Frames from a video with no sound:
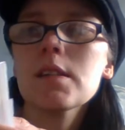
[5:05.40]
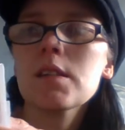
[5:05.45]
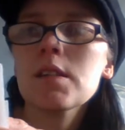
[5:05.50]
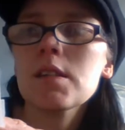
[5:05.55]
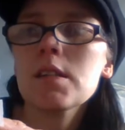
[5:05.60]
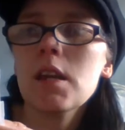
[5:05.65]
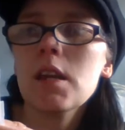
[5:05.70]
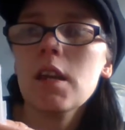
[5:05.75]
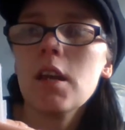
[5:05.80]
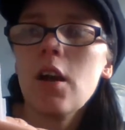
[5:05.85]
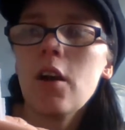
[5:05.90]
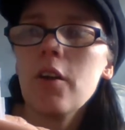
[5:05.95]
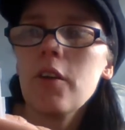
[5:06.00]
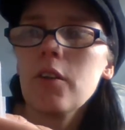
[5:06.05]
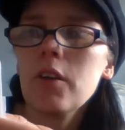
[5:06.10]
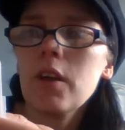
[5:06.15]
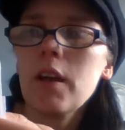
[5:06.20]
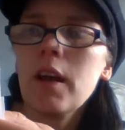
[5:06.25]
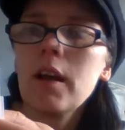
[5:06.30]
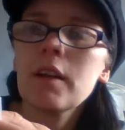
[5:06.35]
Sea
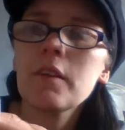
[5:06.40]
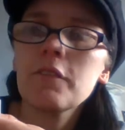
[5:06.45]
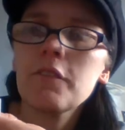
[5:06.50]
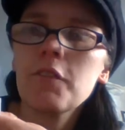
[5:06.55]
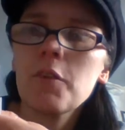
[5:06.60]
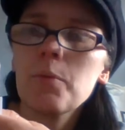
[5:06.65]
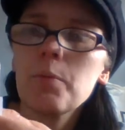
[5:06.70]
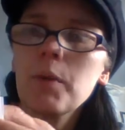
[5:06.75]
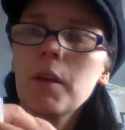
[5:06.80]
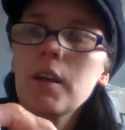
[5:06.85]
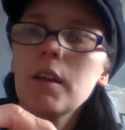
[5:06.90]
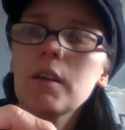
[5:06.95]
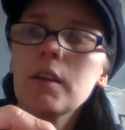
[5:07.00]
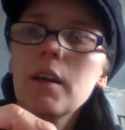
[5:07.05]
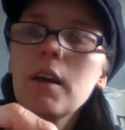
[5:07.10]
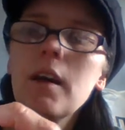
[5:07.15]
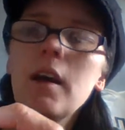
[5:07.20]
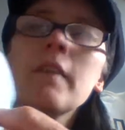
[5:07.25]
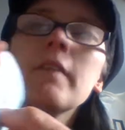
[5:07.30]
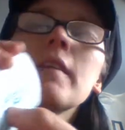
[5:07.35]
Oak and
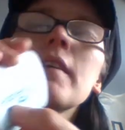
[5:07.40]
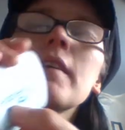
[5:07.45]
Verbena, and